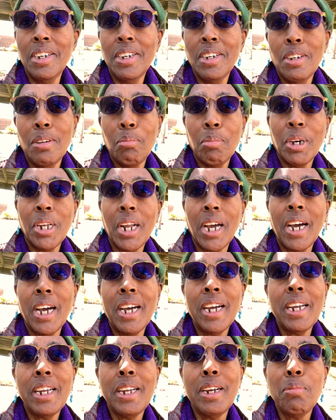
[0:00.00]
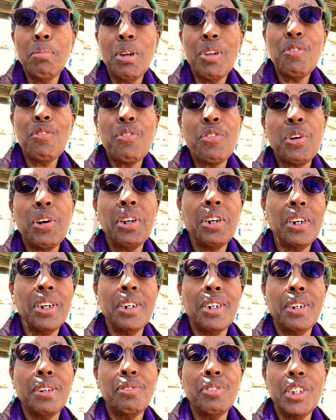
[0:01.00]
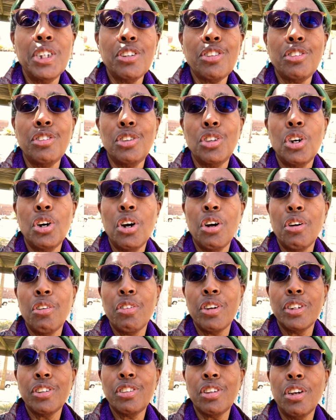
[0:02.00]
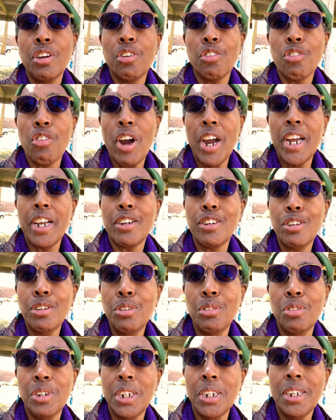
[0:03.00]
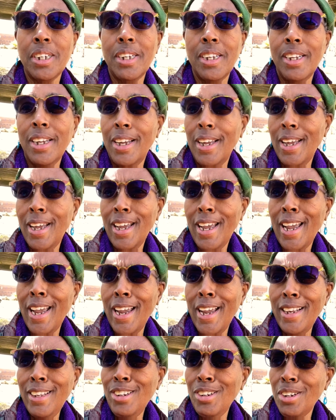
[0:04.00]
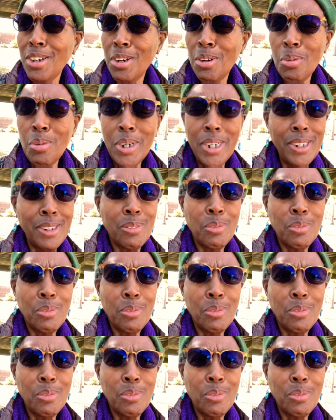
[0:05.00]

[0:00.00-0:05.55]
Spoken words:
But I am in front of this Norris Wright Cooney. And you know what?